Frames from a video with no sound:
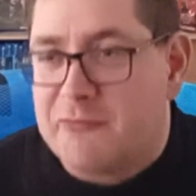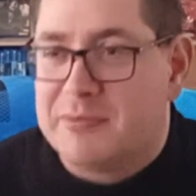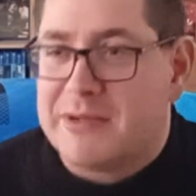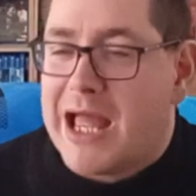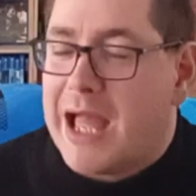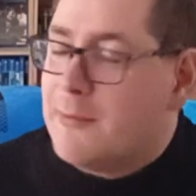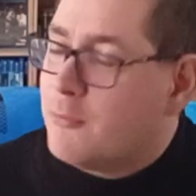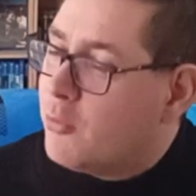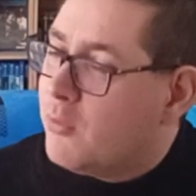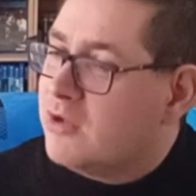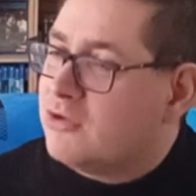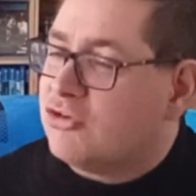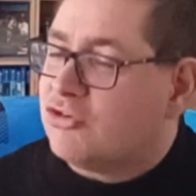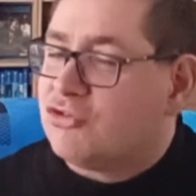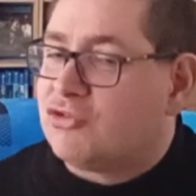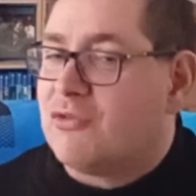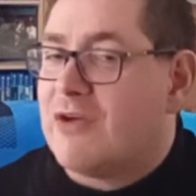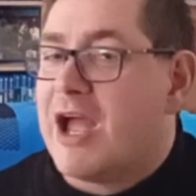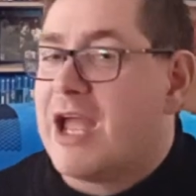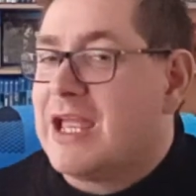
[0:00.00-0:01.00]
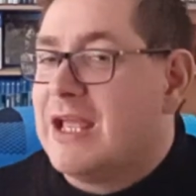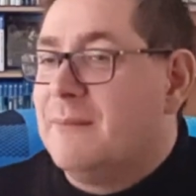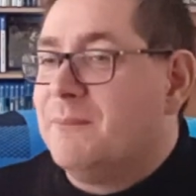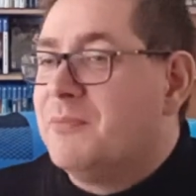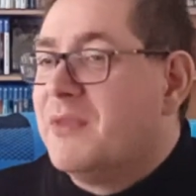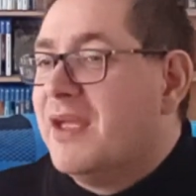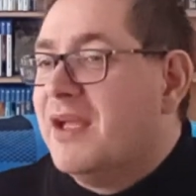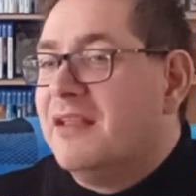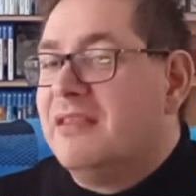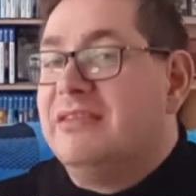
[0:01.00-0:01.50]
but I'm going to try
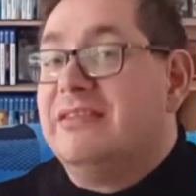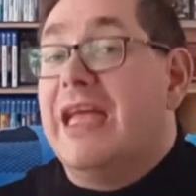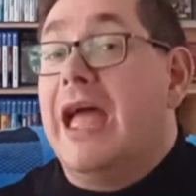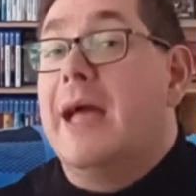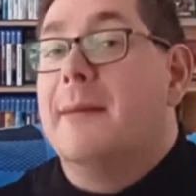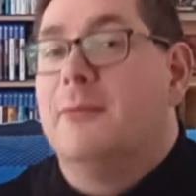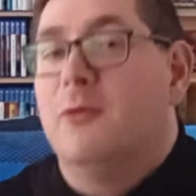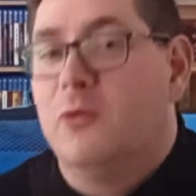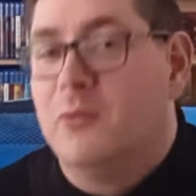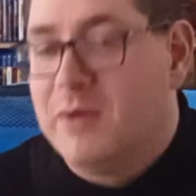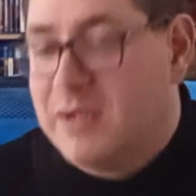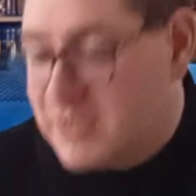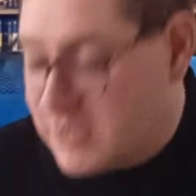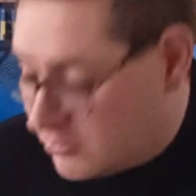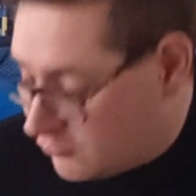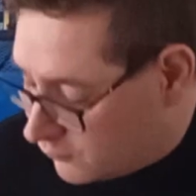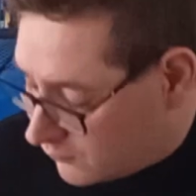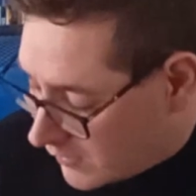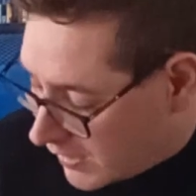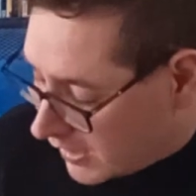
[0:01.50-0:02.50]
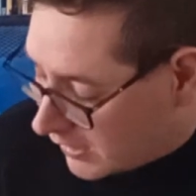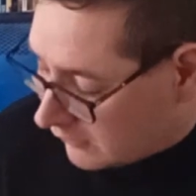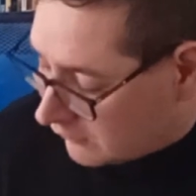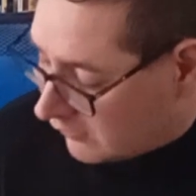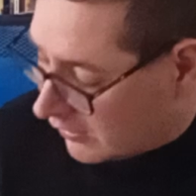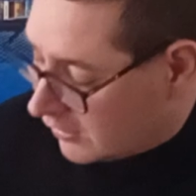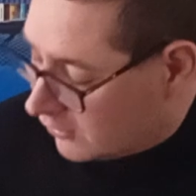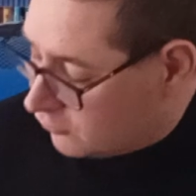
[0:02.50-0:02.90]
and dabble with it, right?